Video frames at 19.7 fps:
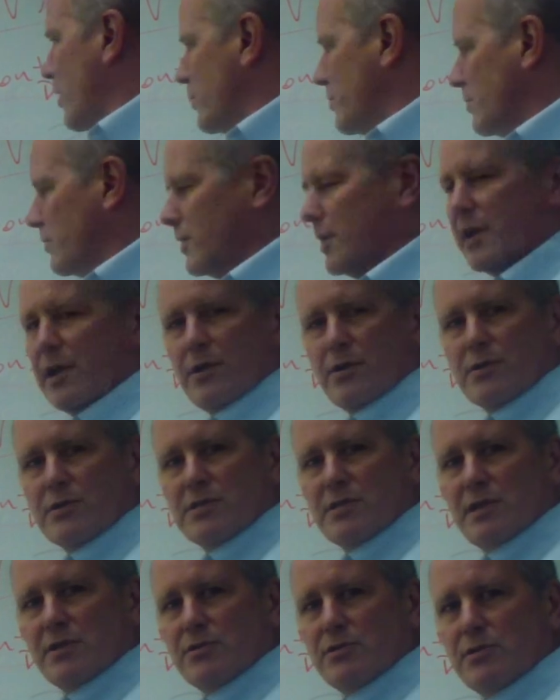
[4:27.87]
are the
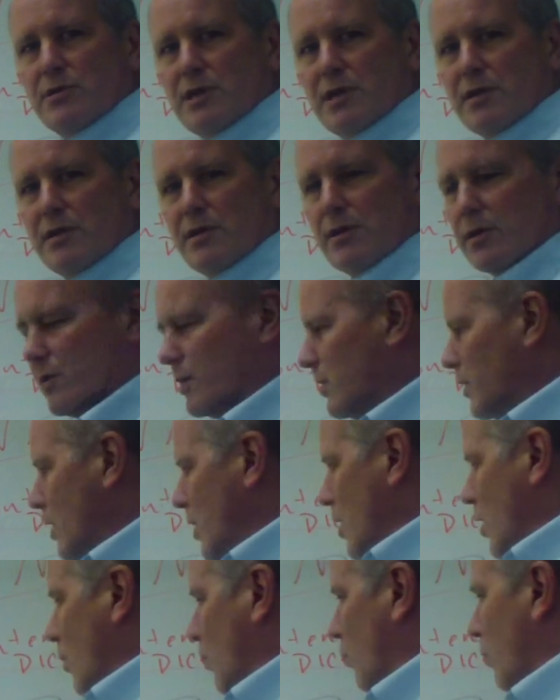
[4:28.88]
layers that you get here?
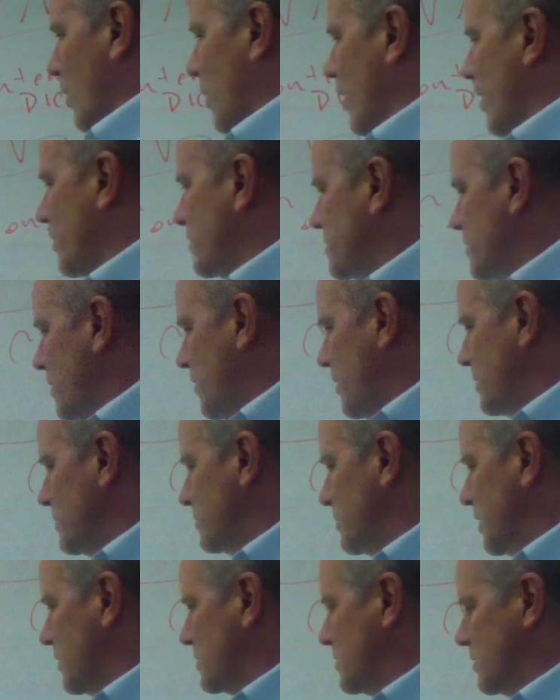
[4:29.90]
Where are
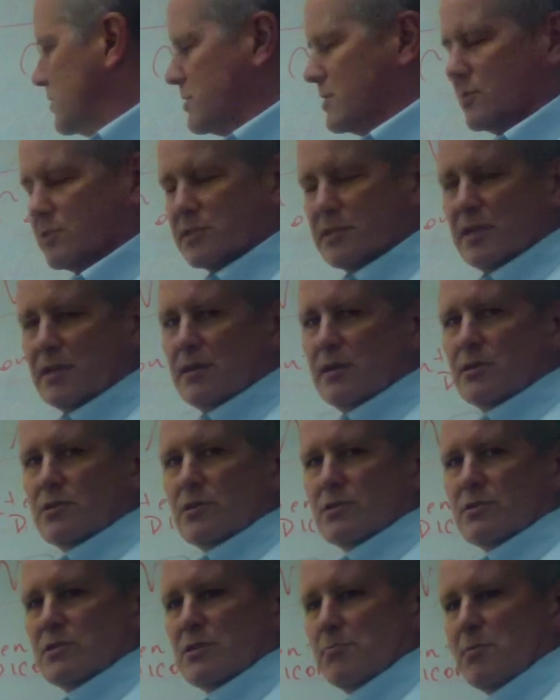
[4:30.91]
things like digital
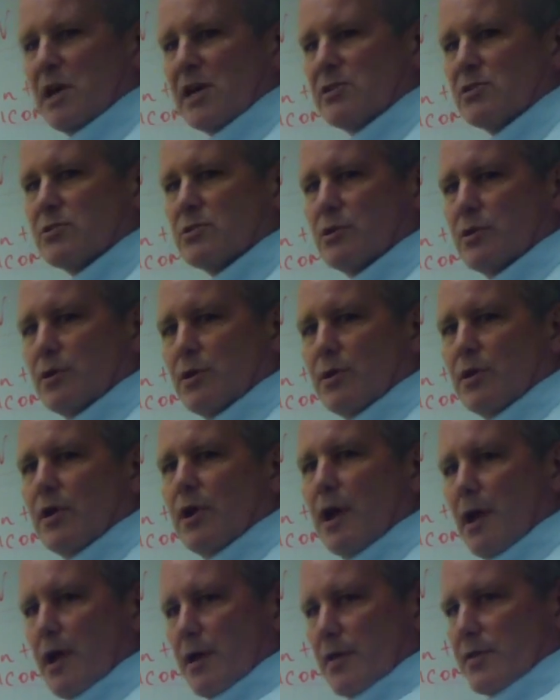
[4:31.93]
signatures to make sure
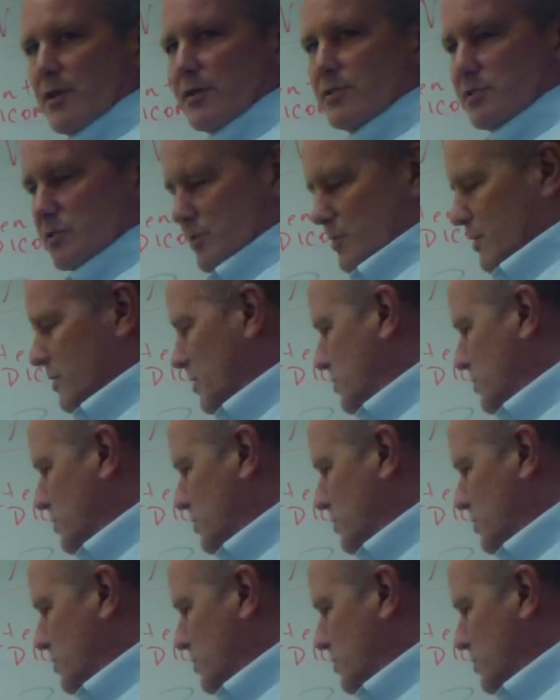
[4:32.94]
that the